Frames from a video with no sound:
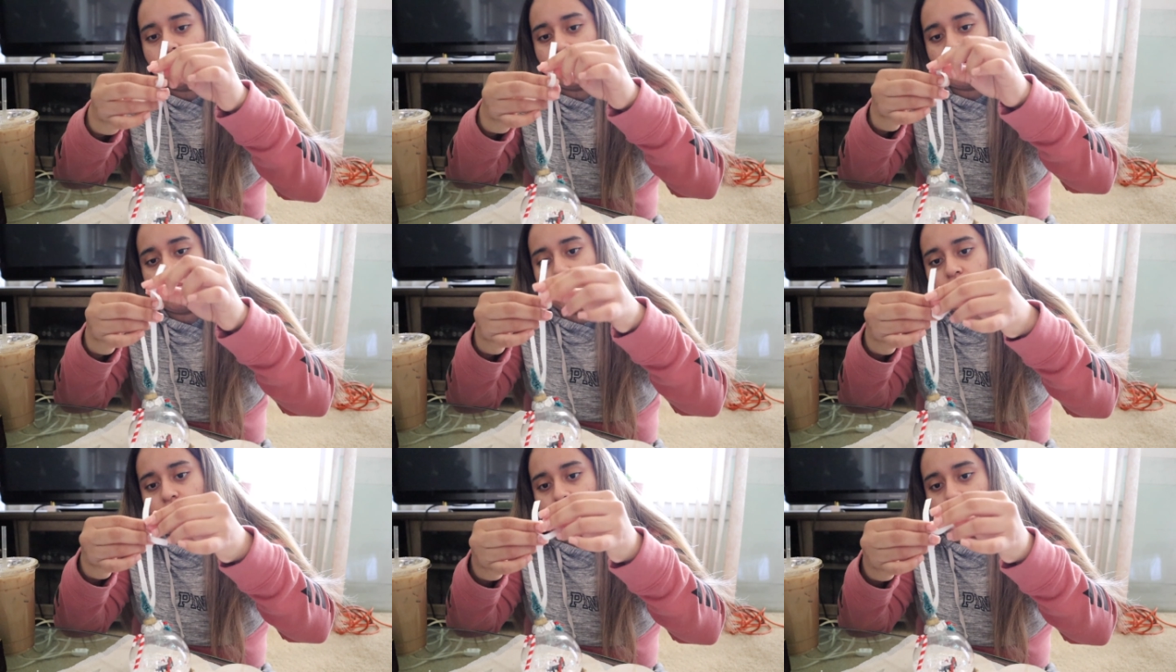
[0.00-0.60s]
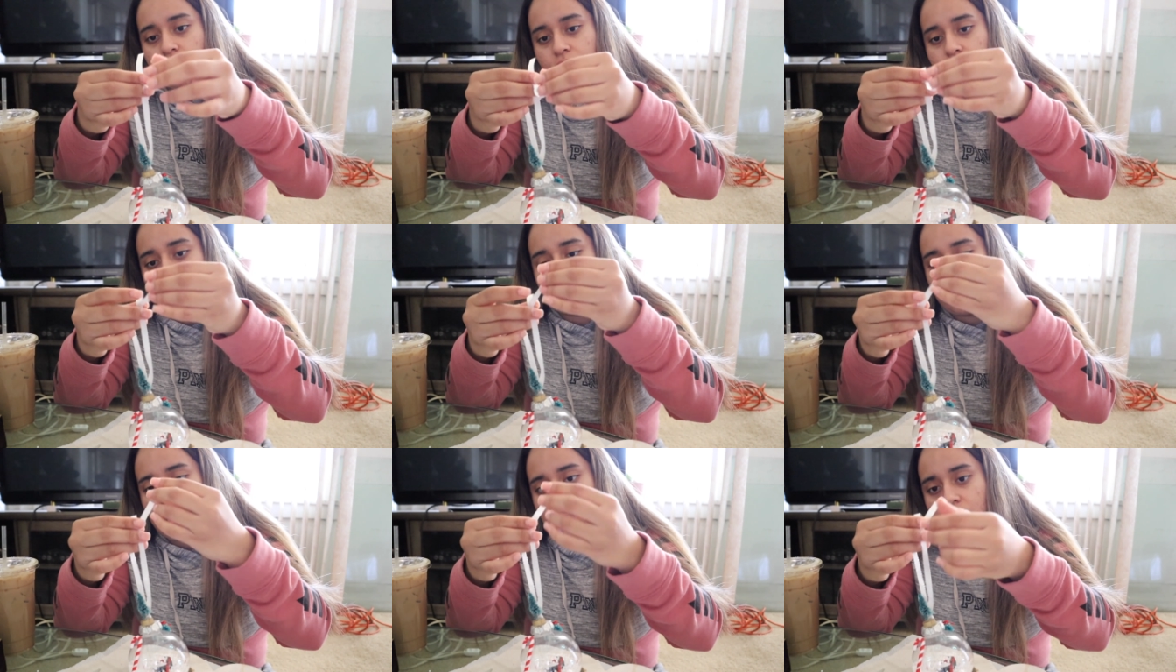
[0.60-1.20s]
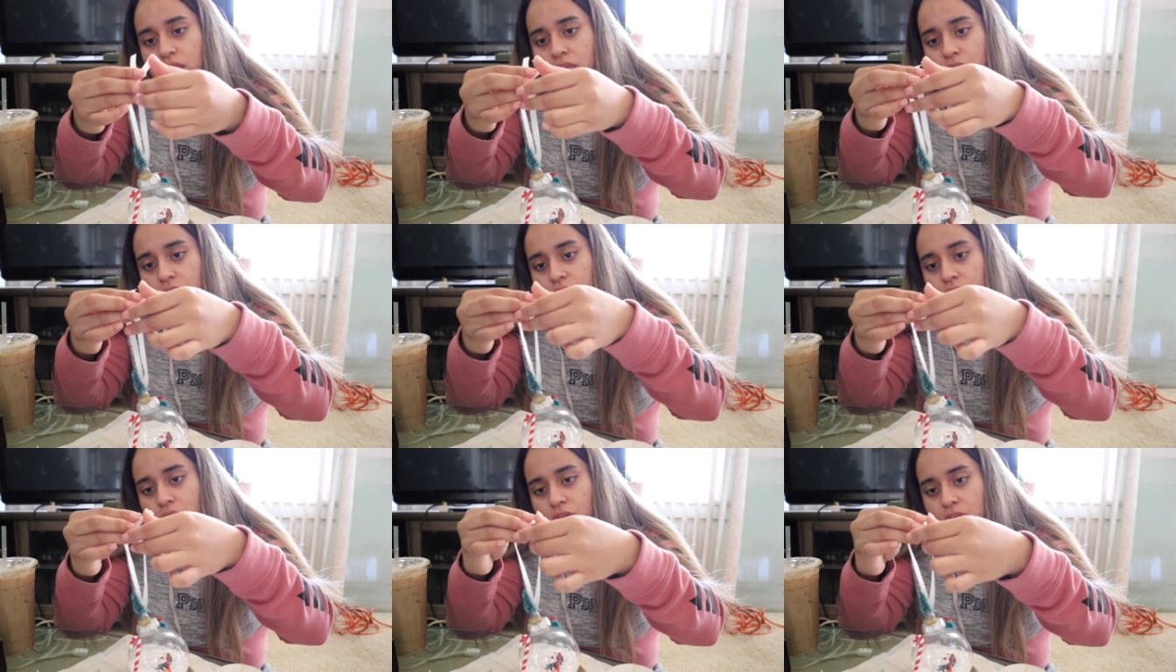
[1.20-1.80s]
So I'm just gonna tie
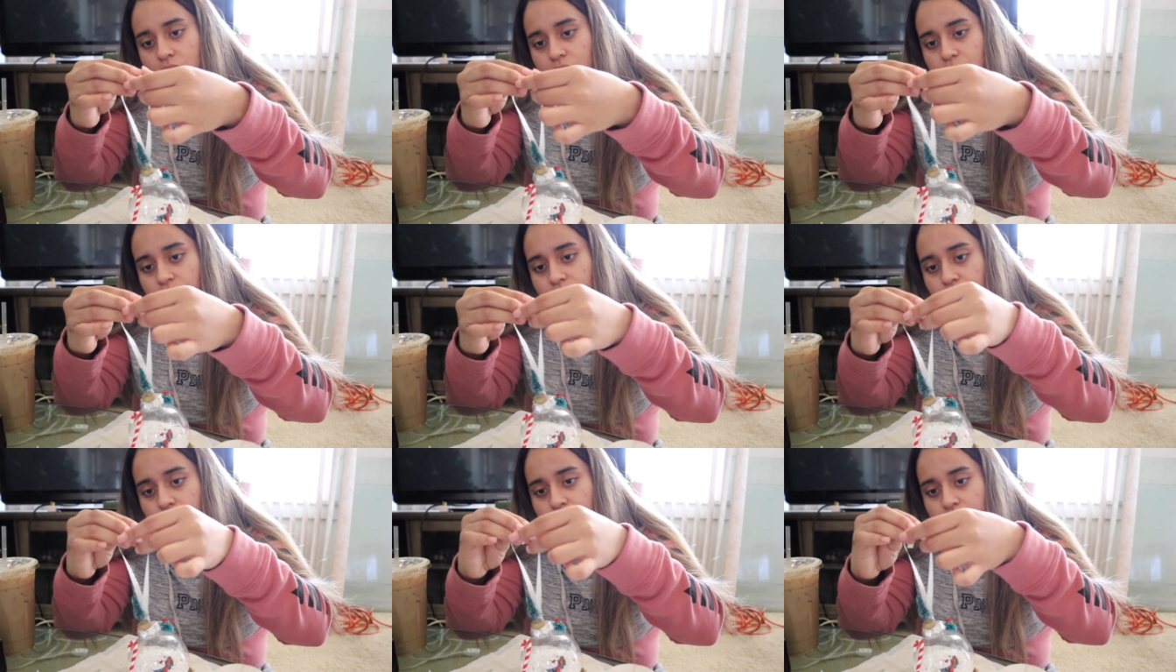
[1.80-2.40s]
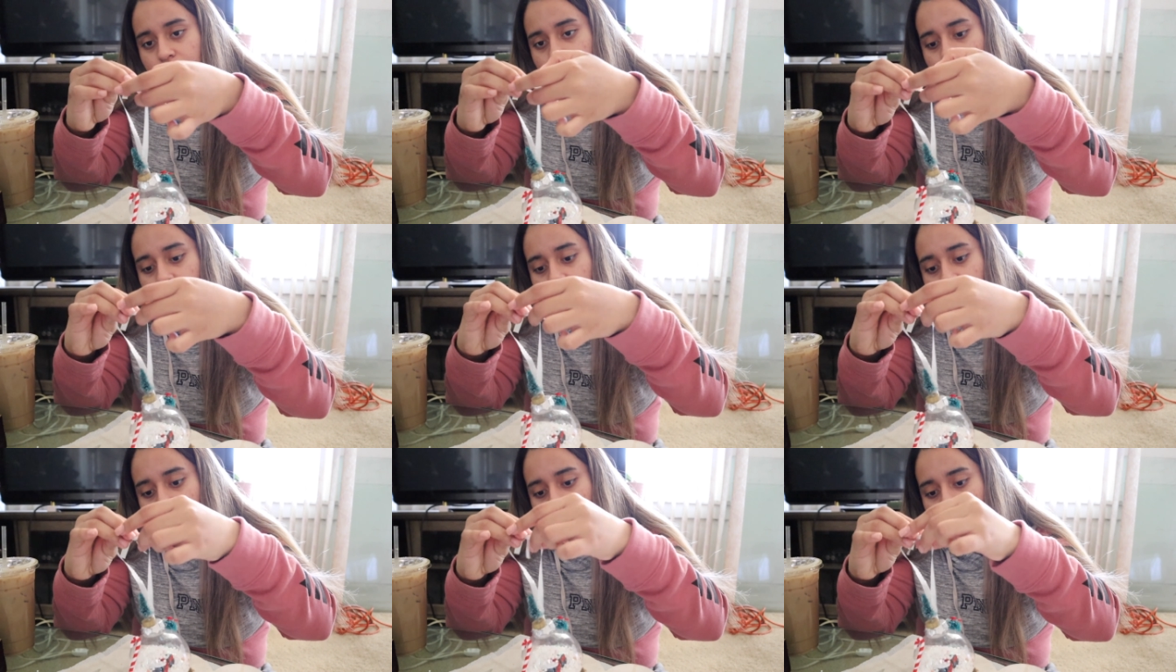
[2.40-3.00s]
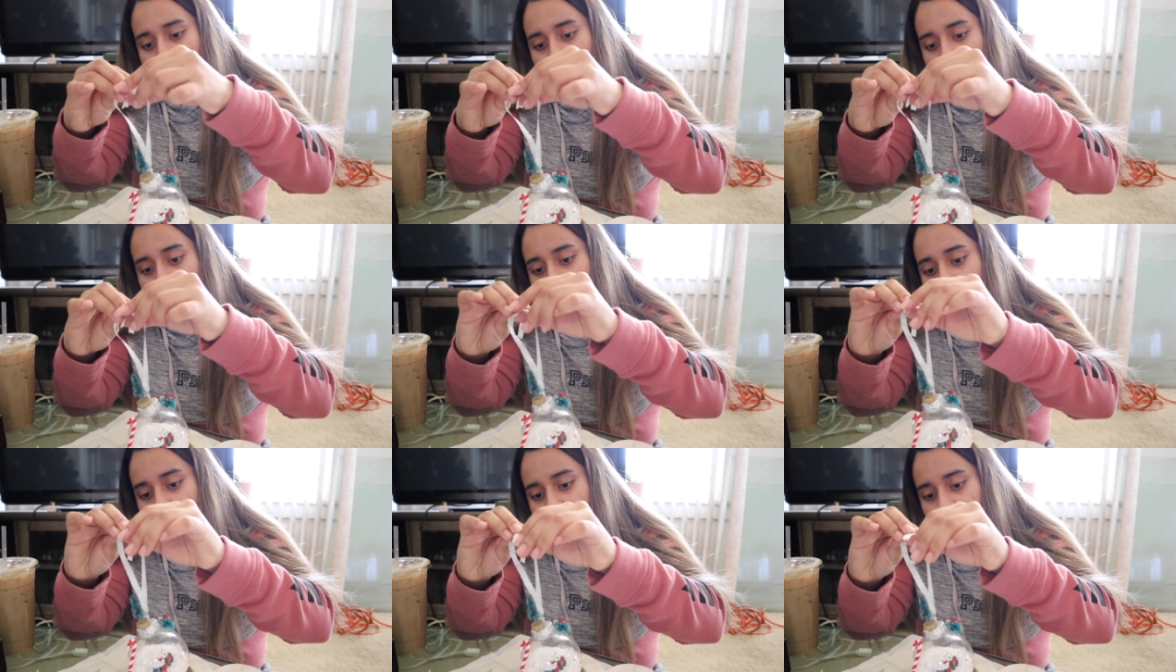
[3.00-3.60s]
this up right here.